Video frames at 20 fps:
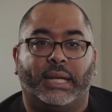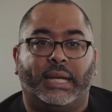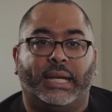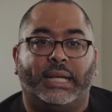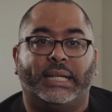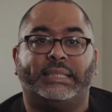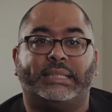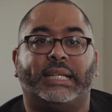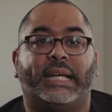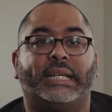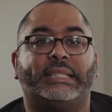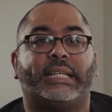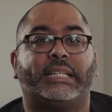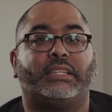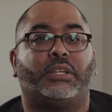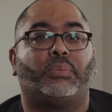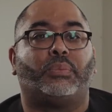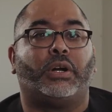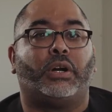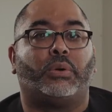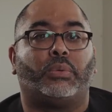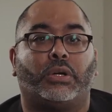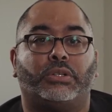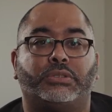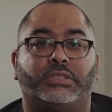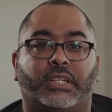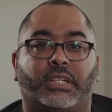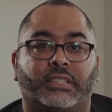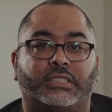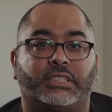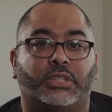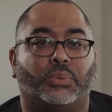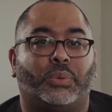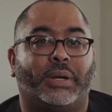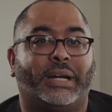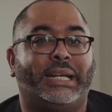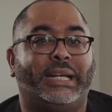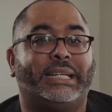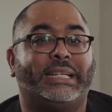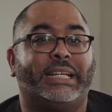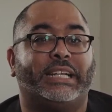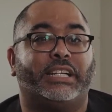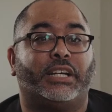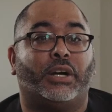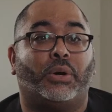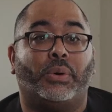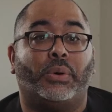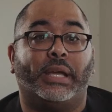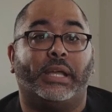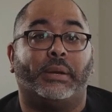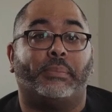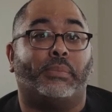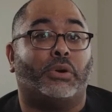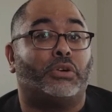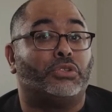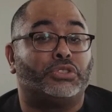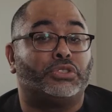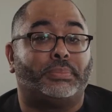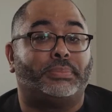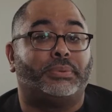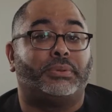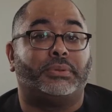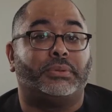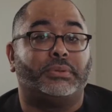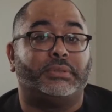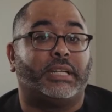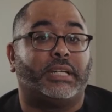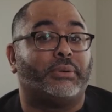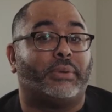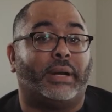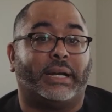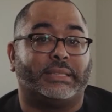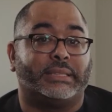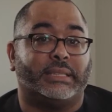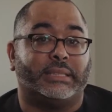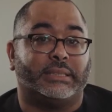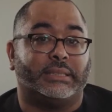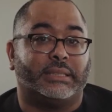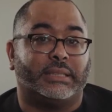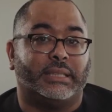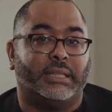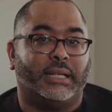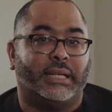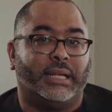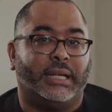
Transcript: He stands at the railroad junction where he can go in multiple directions.